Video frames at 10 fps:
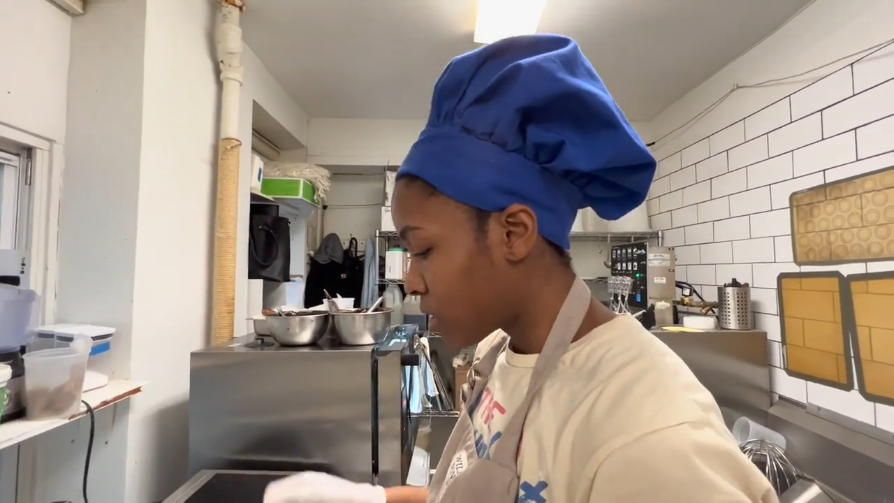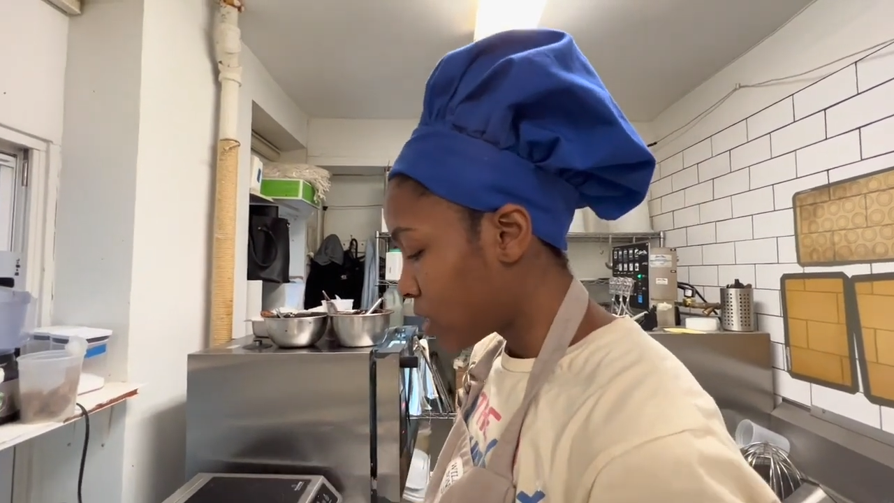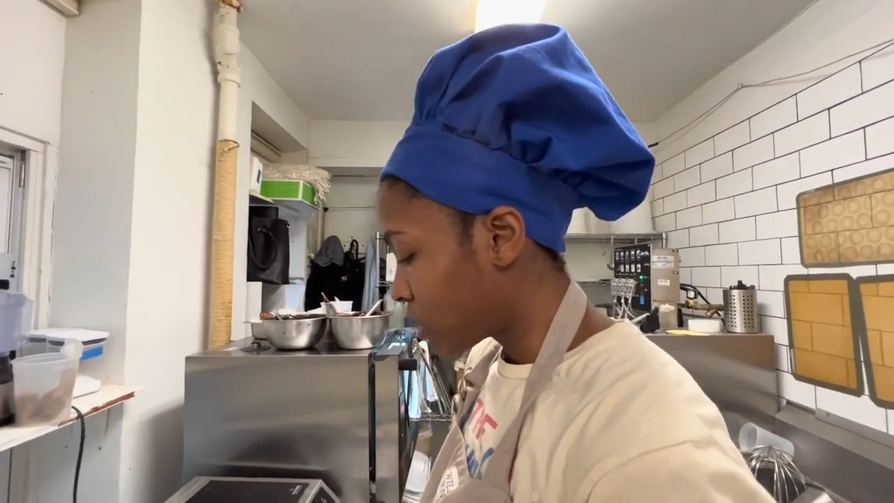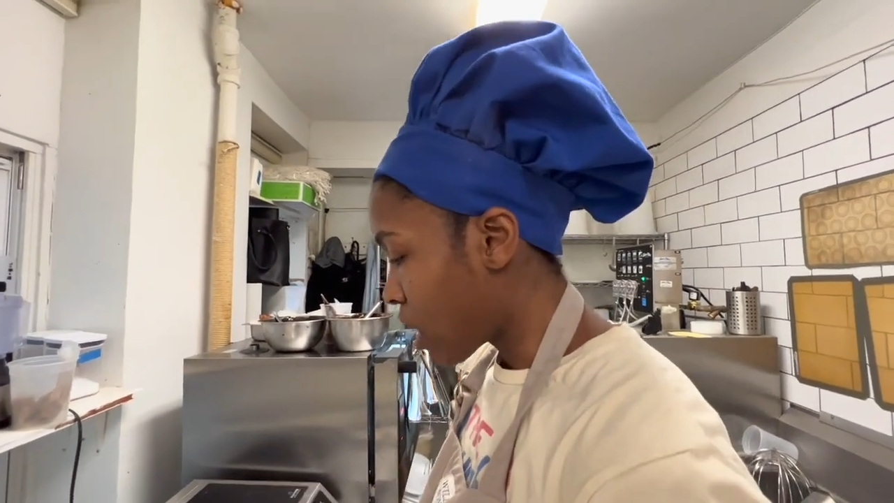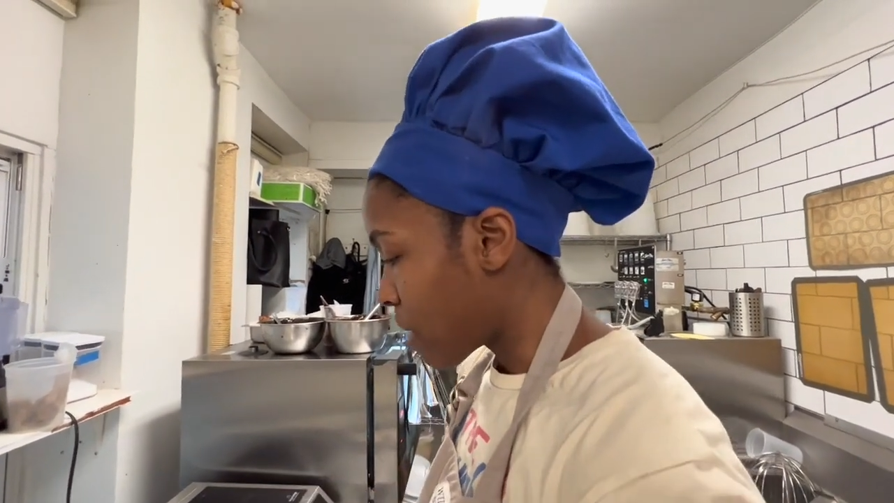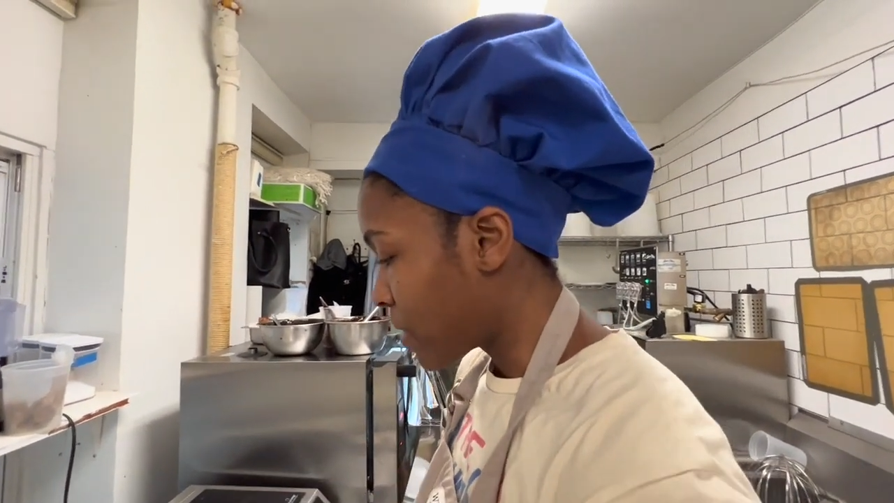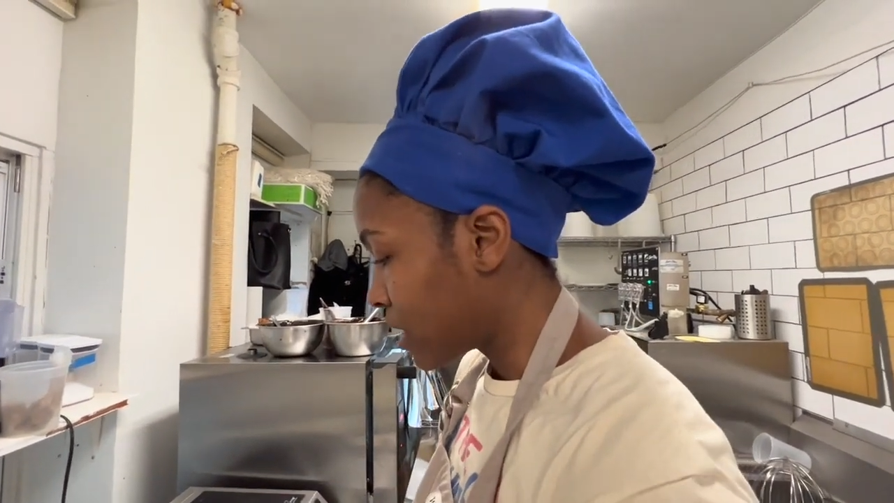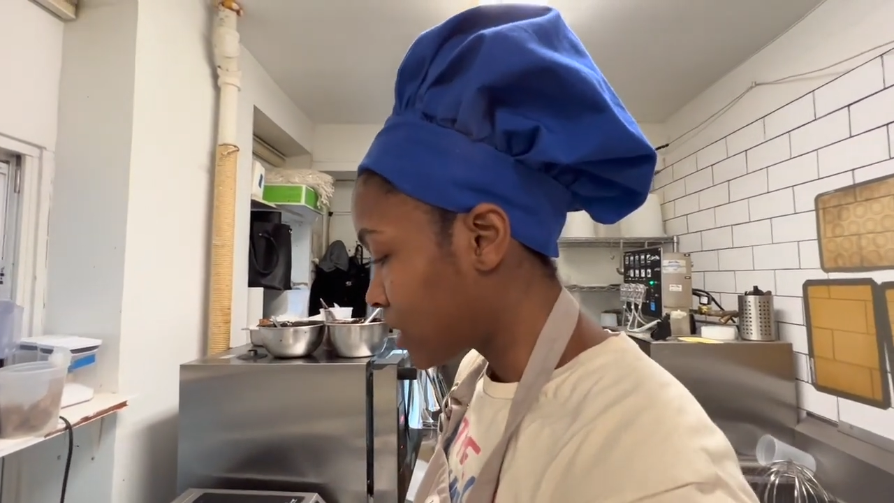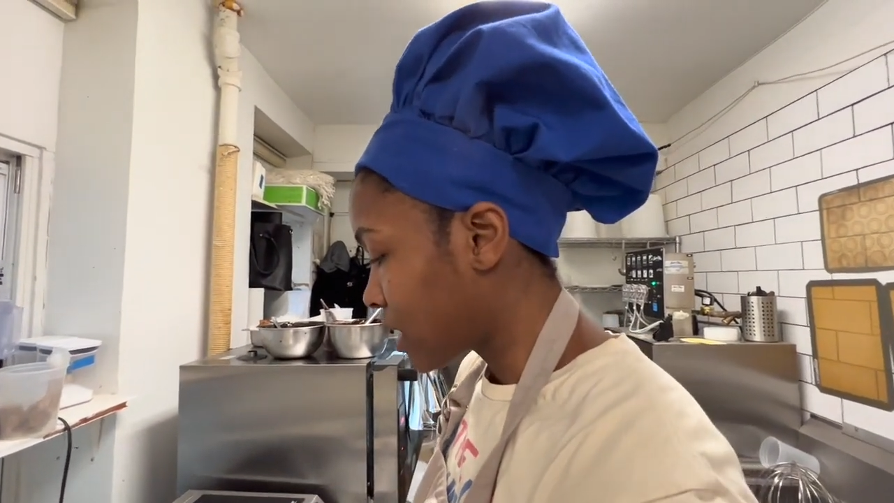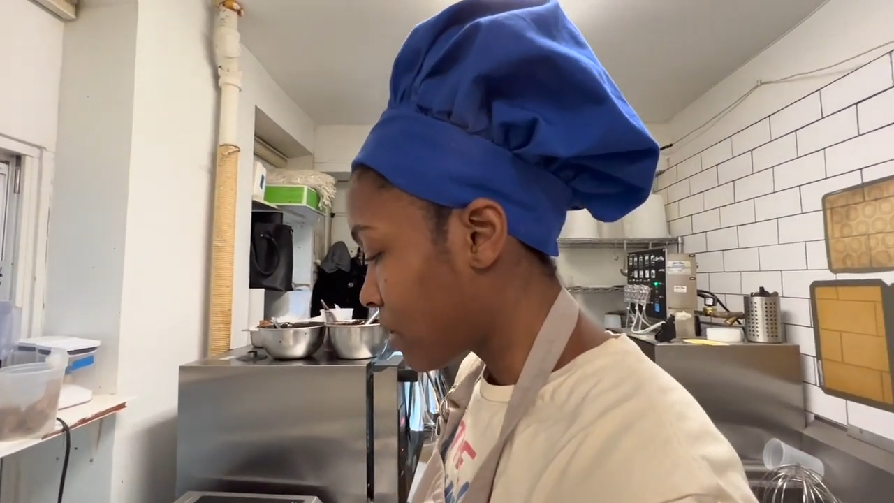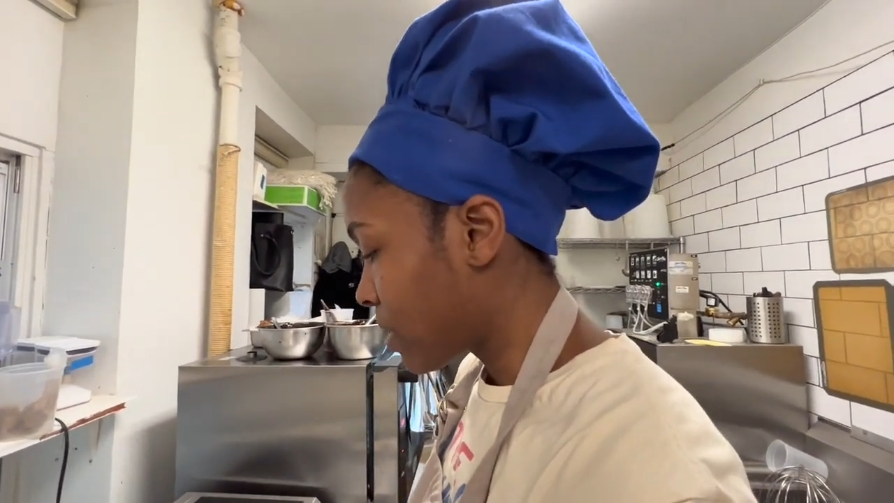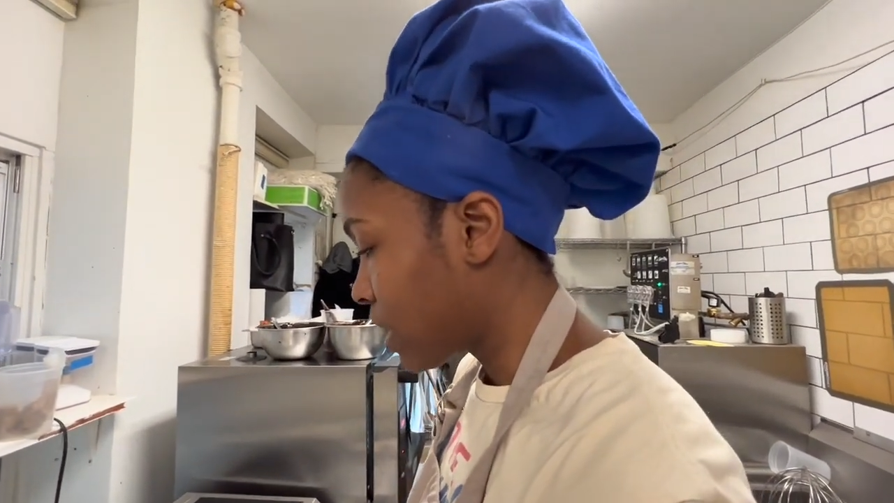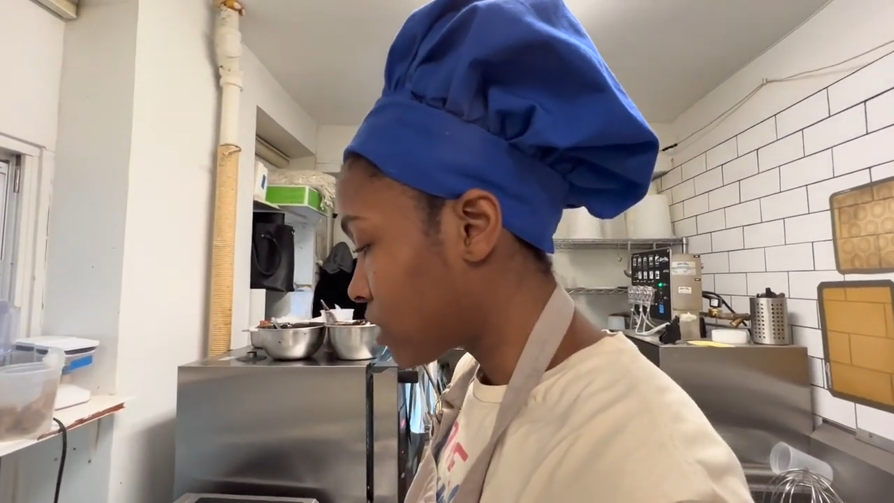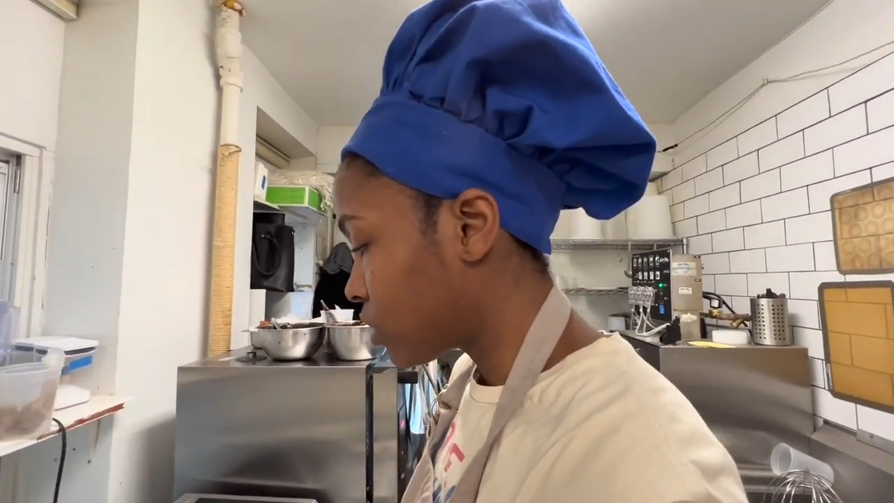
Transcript: on top and it's gonna make